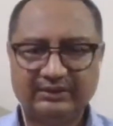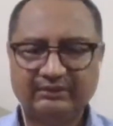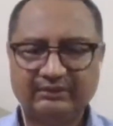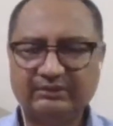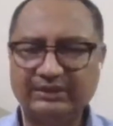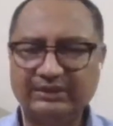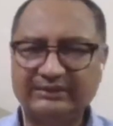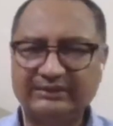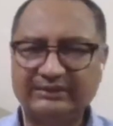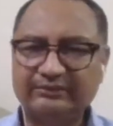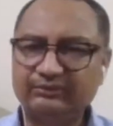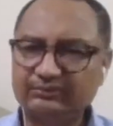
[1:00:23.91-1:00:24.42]
you
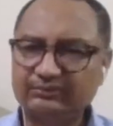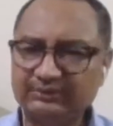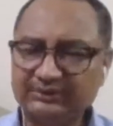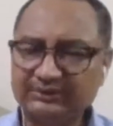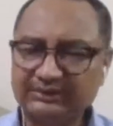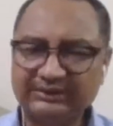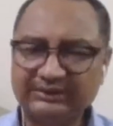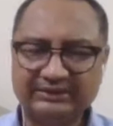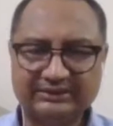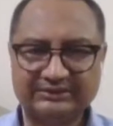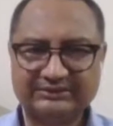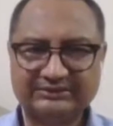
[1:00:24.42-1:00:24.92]
know, I don't
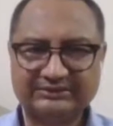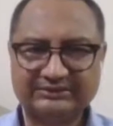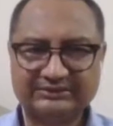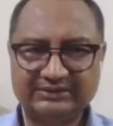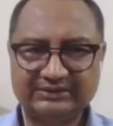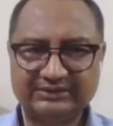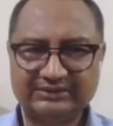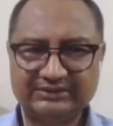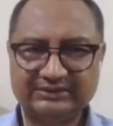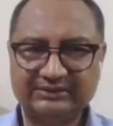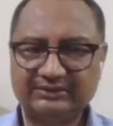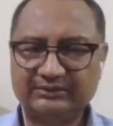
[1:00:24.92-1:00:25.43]
think it is
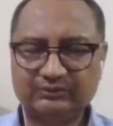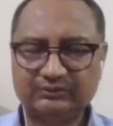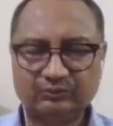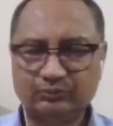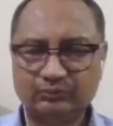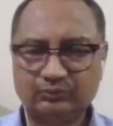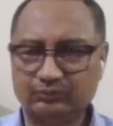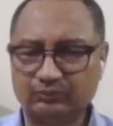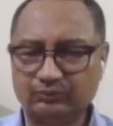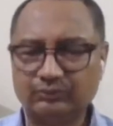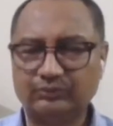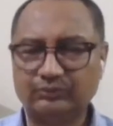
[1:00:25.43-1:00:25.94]
there in
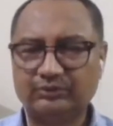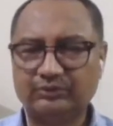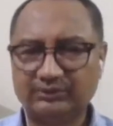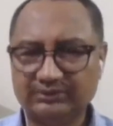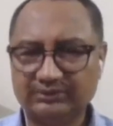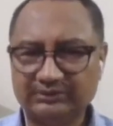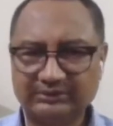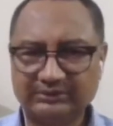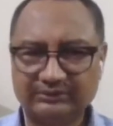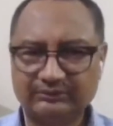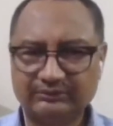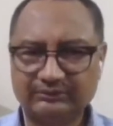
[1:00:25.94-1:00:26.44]
Toto or
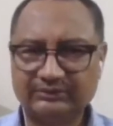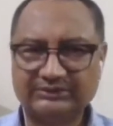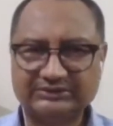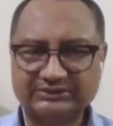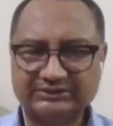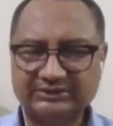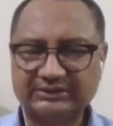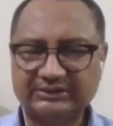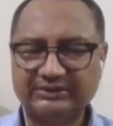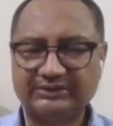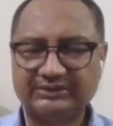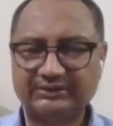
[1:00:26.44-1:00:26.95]
you can
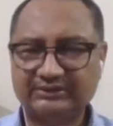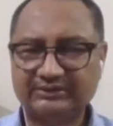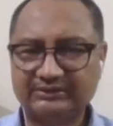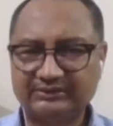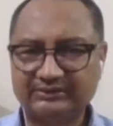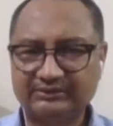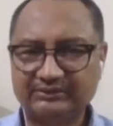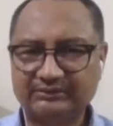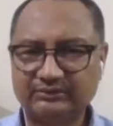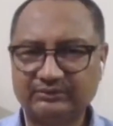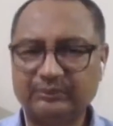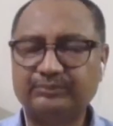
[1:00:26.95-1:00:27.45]
say uh,
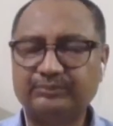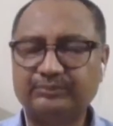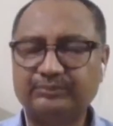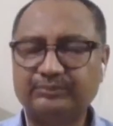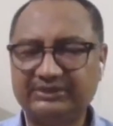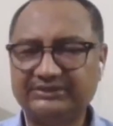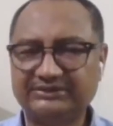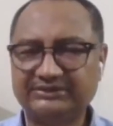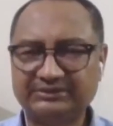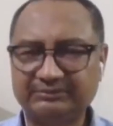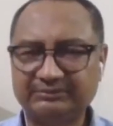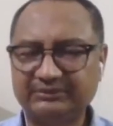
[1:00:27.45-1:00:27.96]

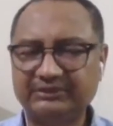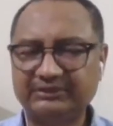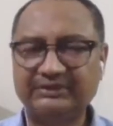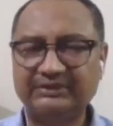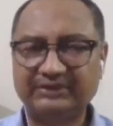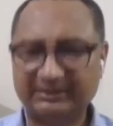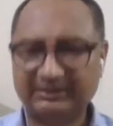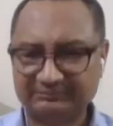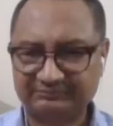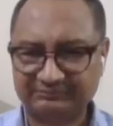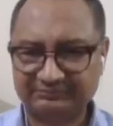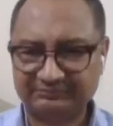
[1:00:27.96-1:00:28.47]
comprehensively
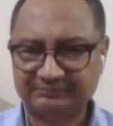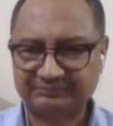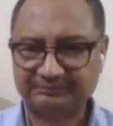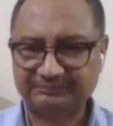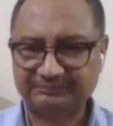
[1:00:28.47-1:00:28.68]
enough.